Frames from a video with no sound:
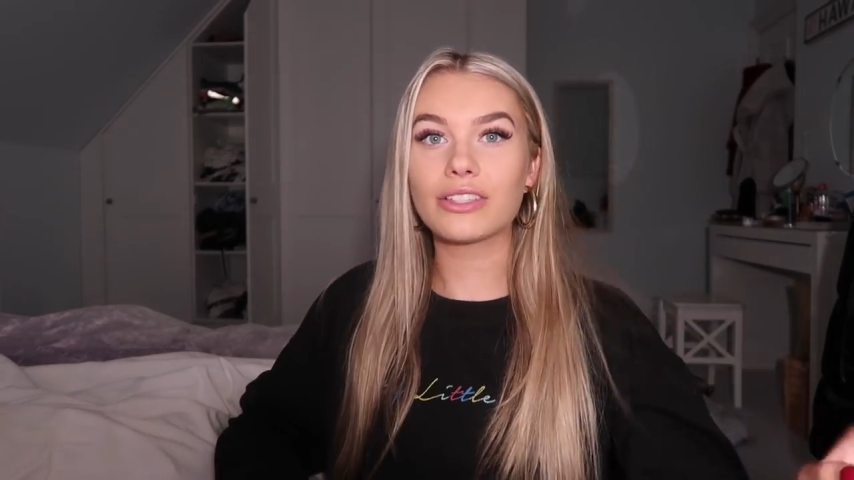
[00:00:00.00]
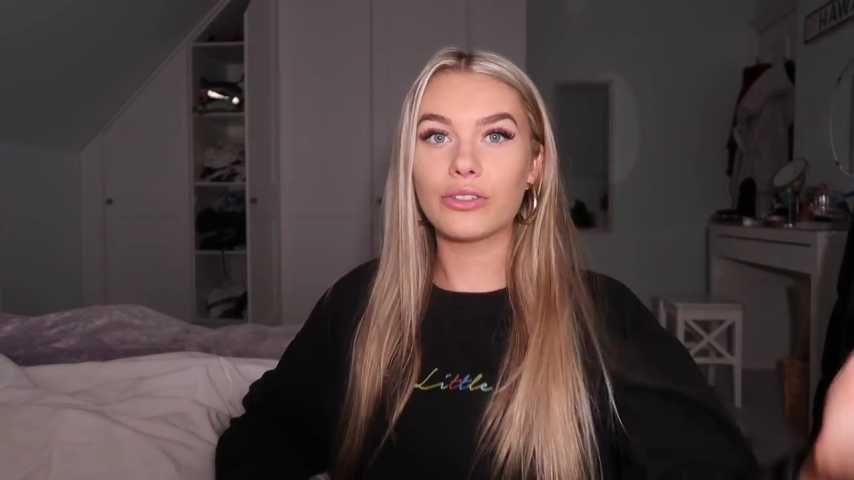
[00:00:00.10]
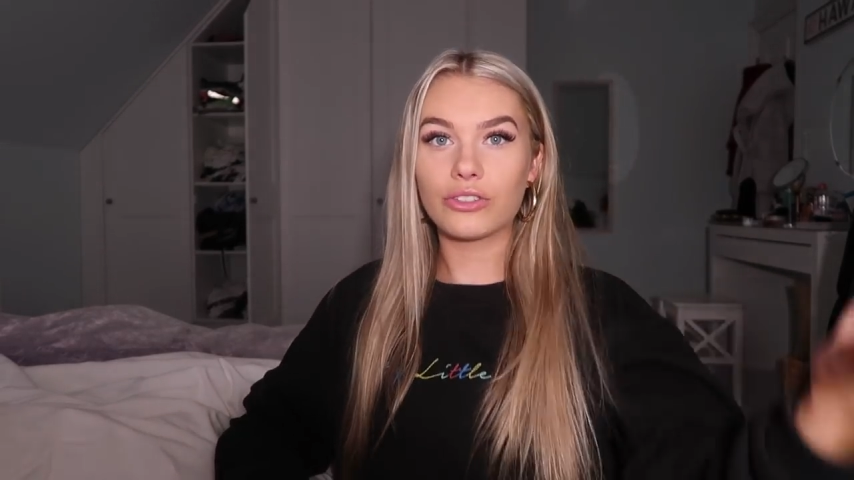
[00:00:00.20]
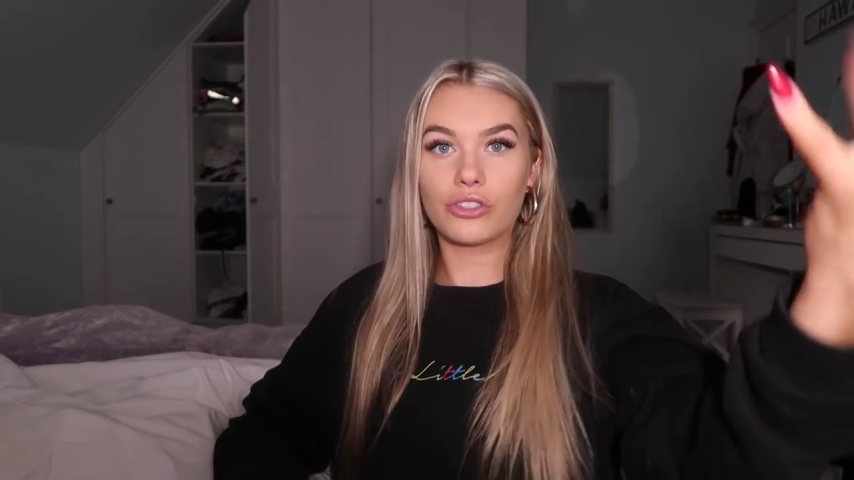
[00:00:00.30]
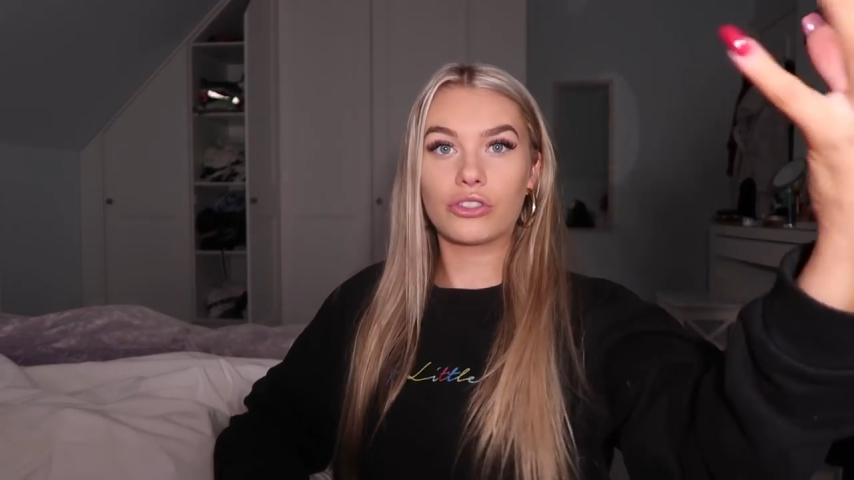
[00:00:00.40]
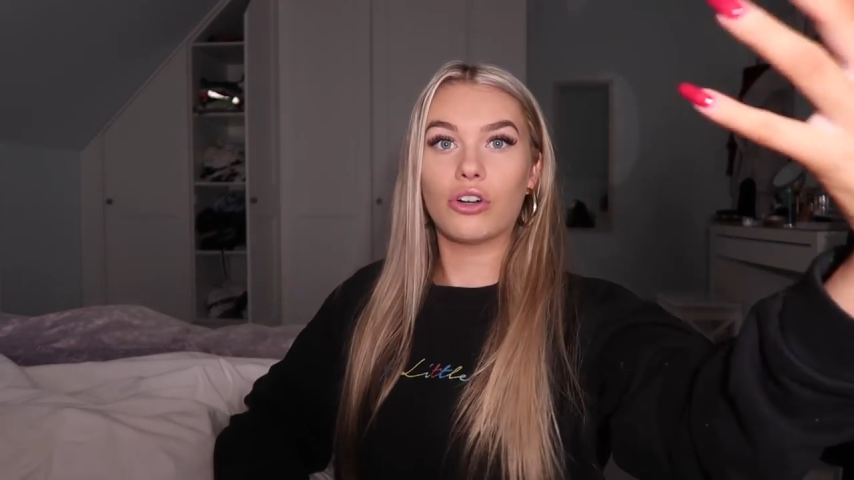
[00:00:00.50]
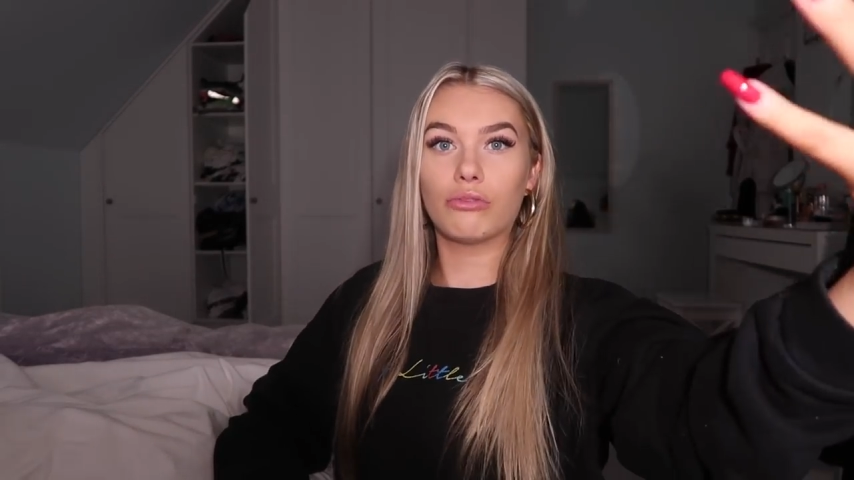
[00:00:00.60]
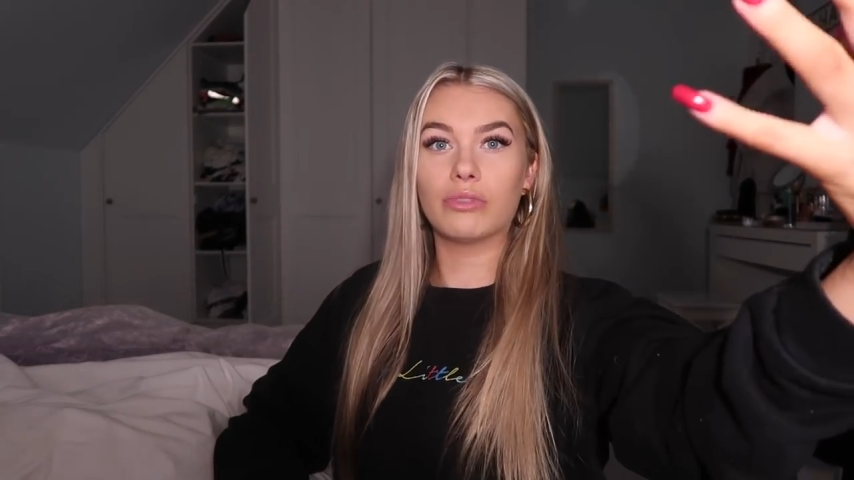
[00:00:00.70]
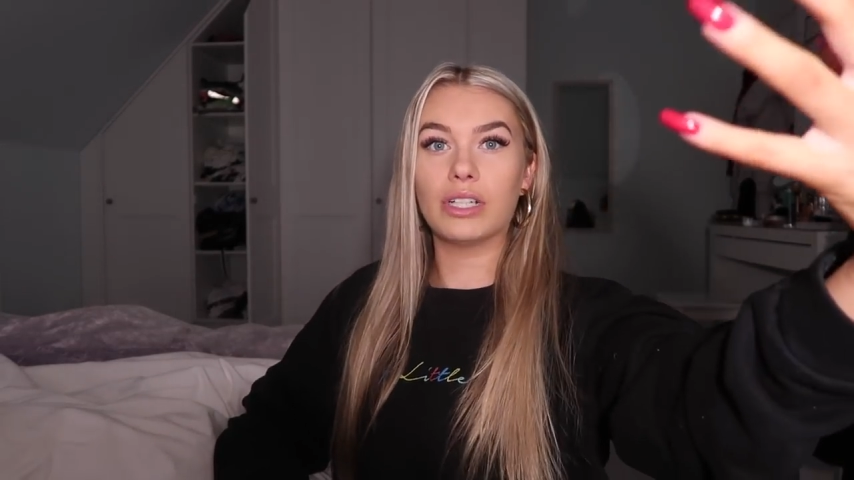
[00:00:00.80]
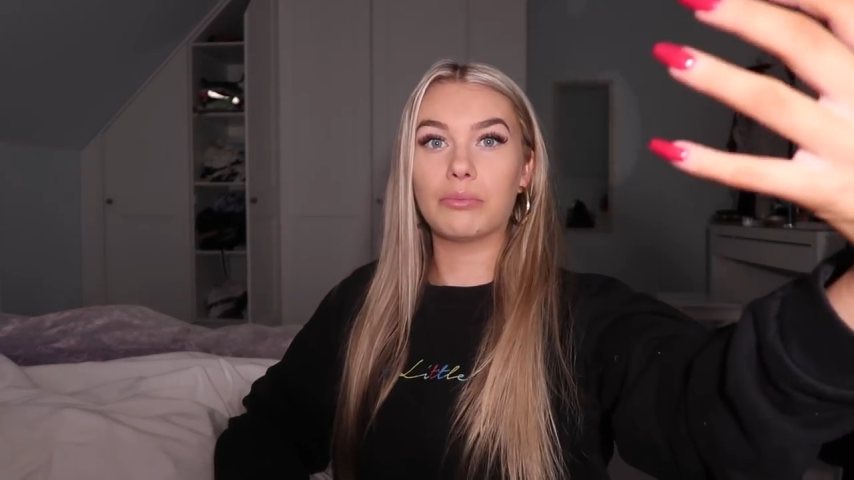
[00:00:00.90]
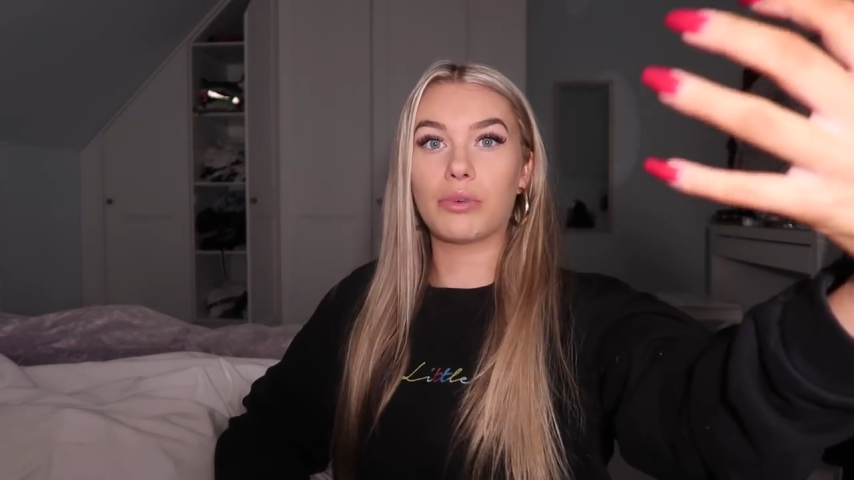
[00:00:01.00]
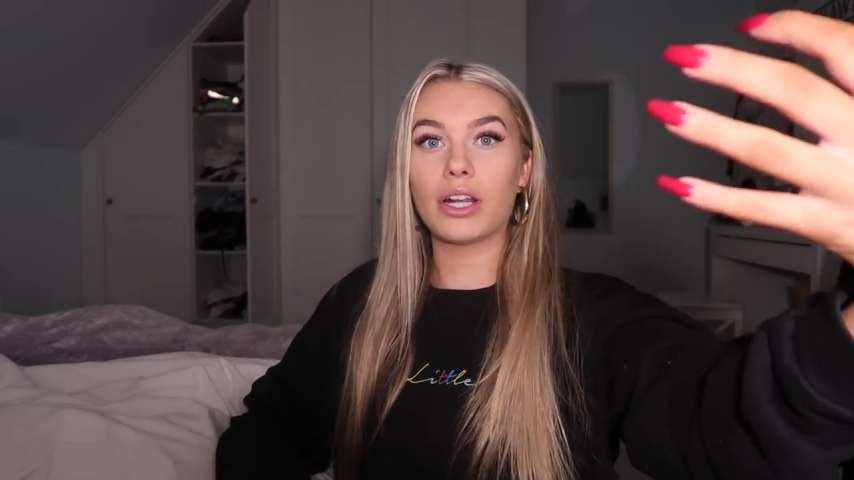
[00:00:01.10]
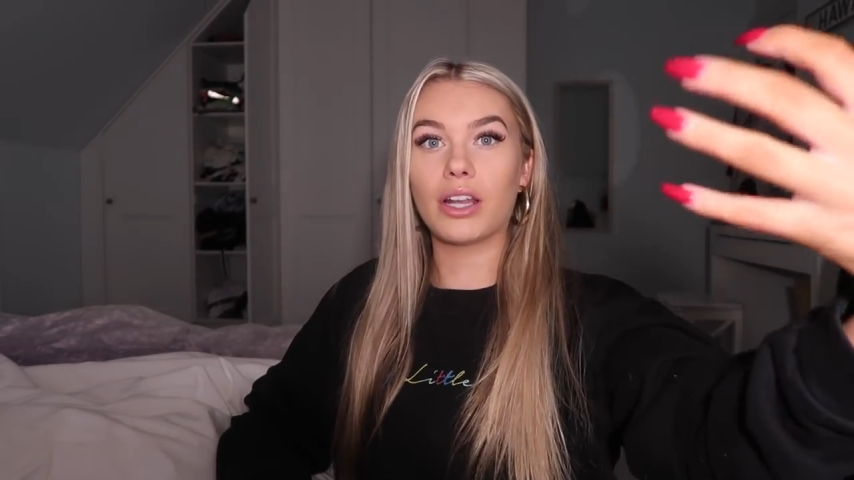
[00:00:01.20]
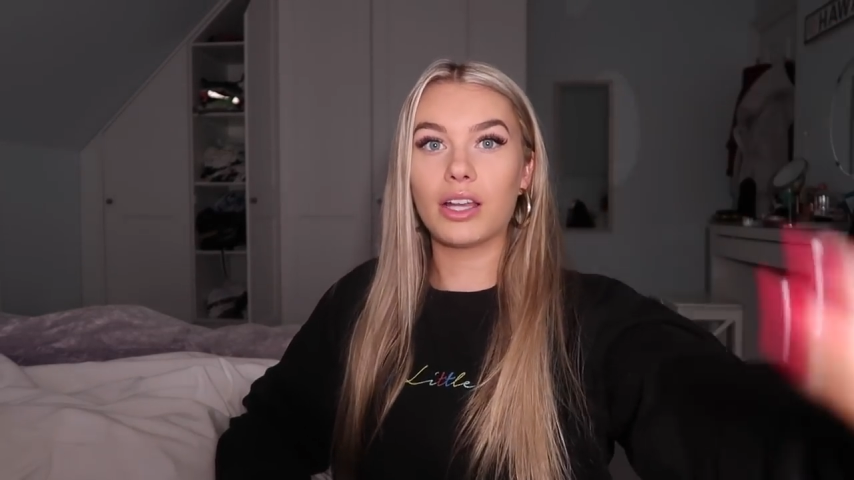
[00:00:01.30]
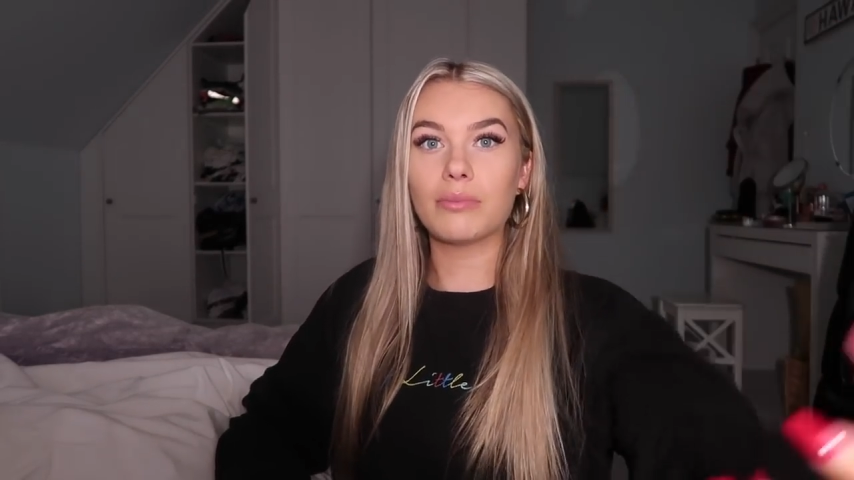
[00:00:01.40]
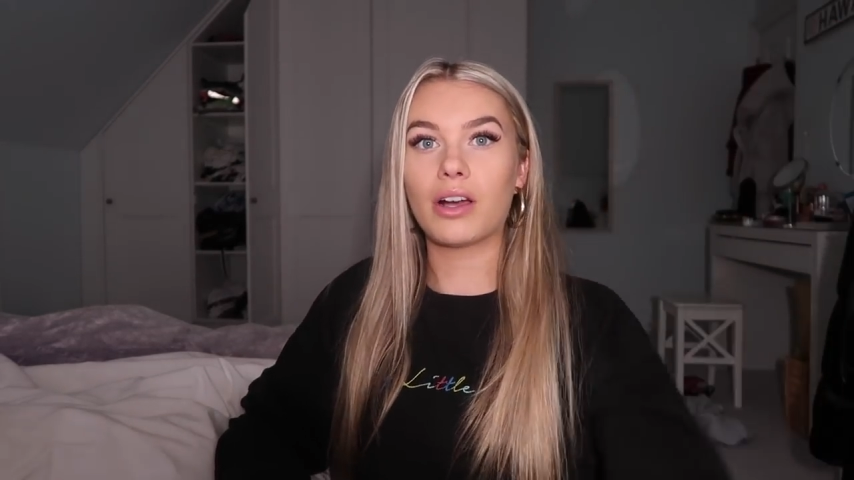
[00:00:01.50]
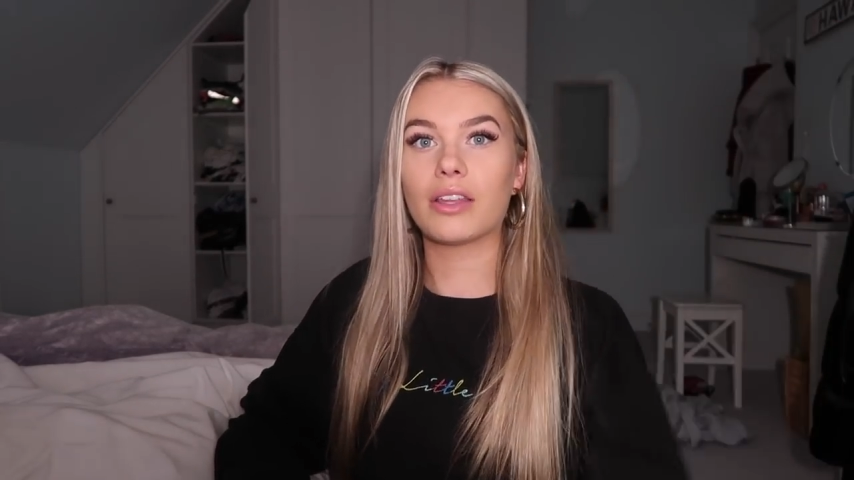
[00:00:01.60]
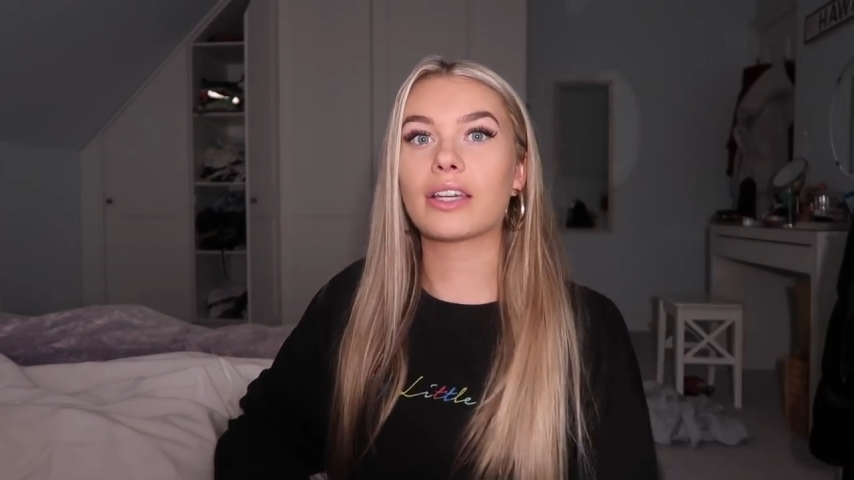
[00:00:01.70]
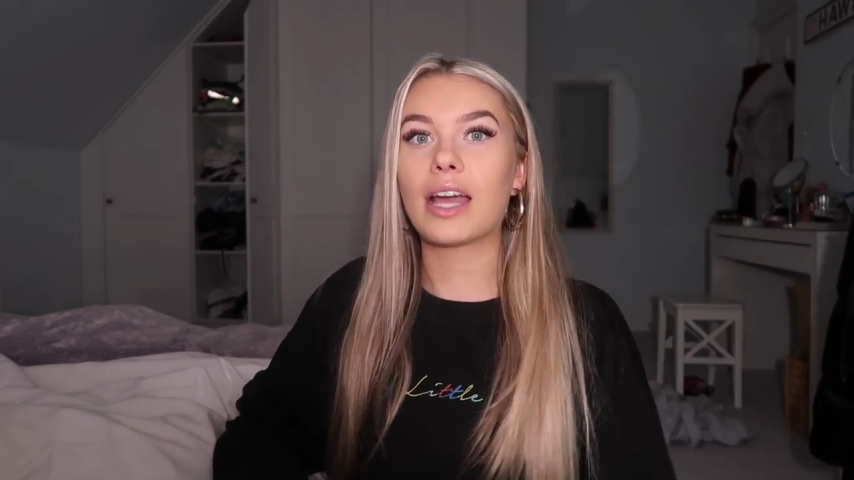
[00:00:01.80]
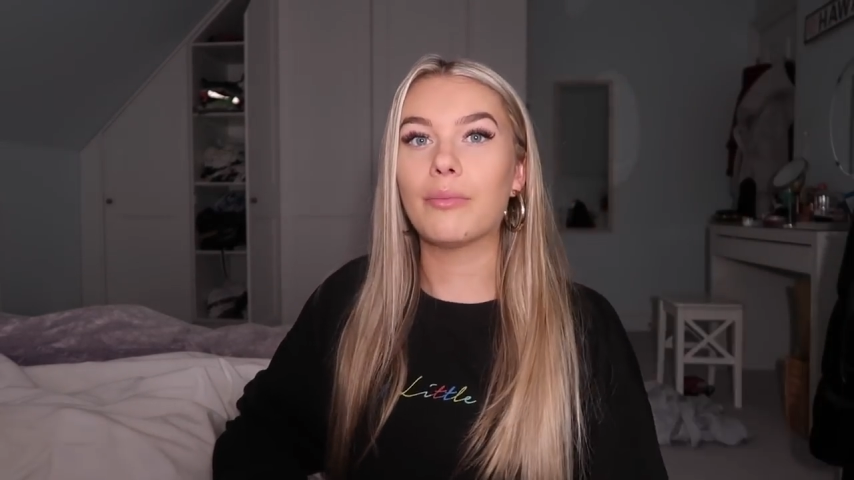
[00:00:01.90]
so it's just got a really bright light
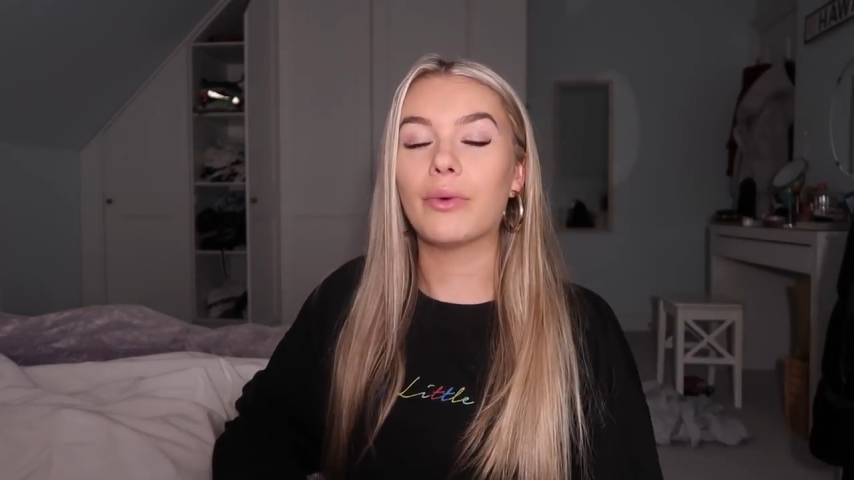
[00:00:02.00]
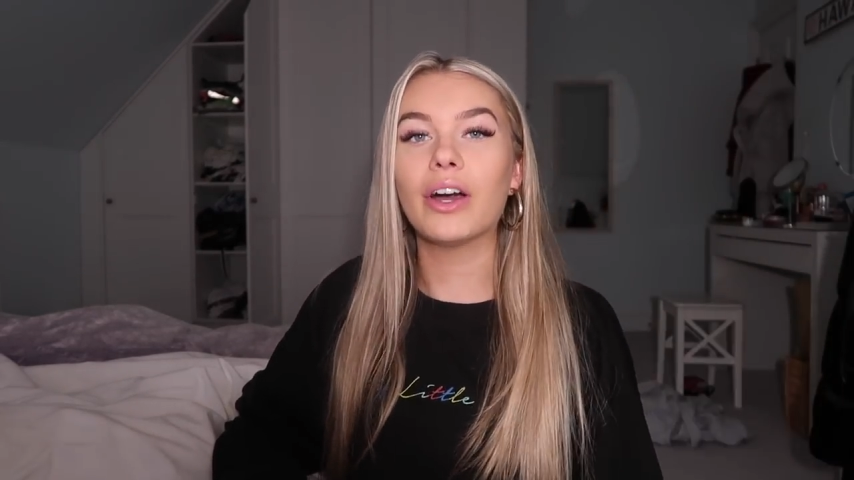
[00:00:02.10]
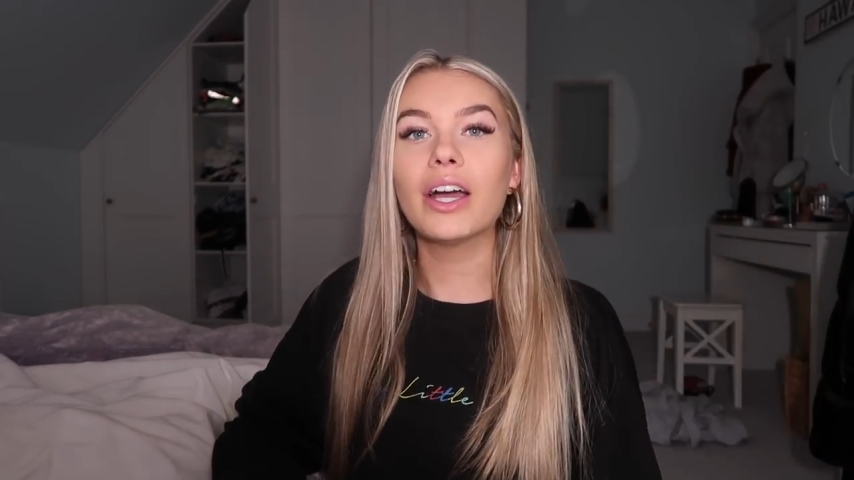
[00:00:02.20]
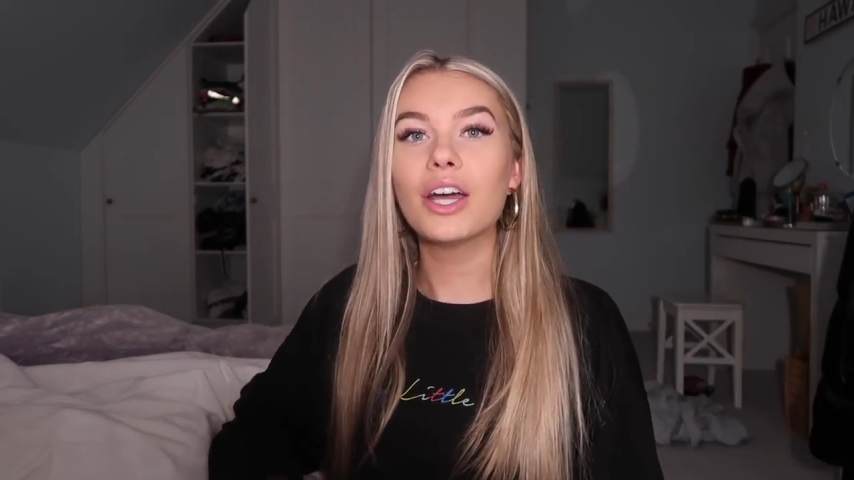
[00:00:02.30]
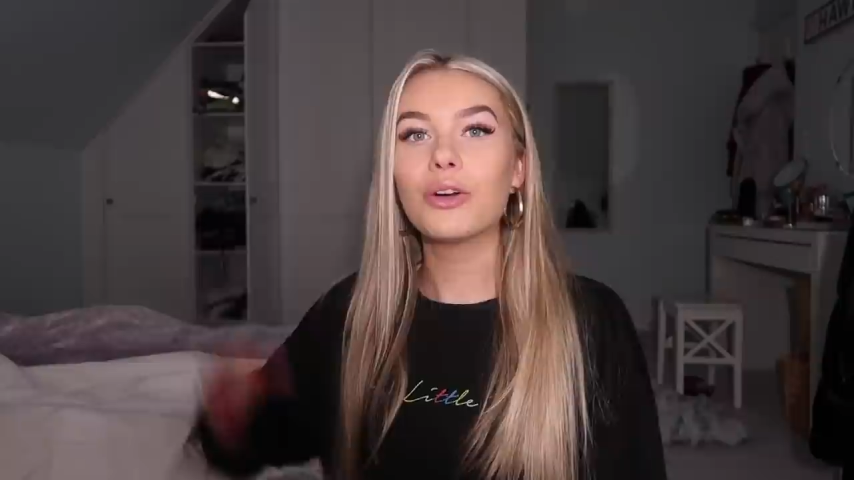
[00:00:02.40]
behind the camera,